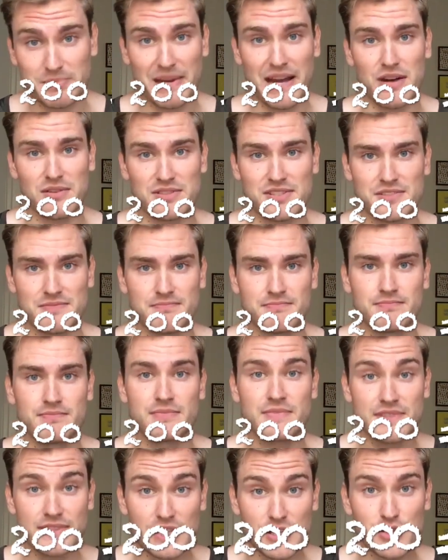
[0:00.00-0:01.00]
pounds
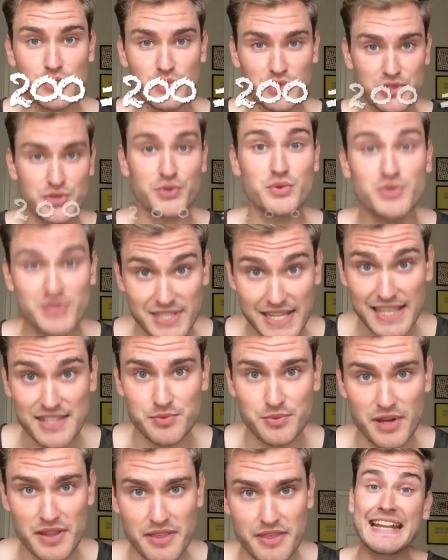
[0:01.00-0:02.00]
that you would do
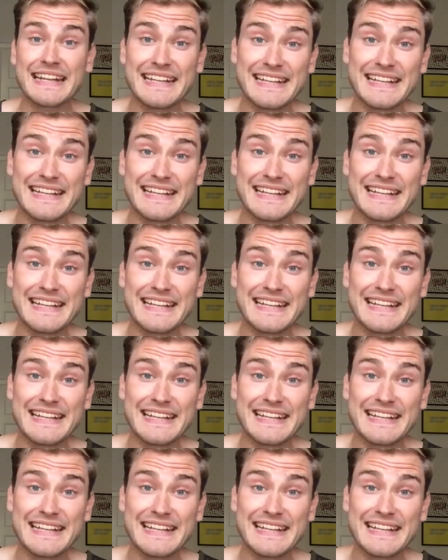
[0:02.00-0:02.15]
sets with.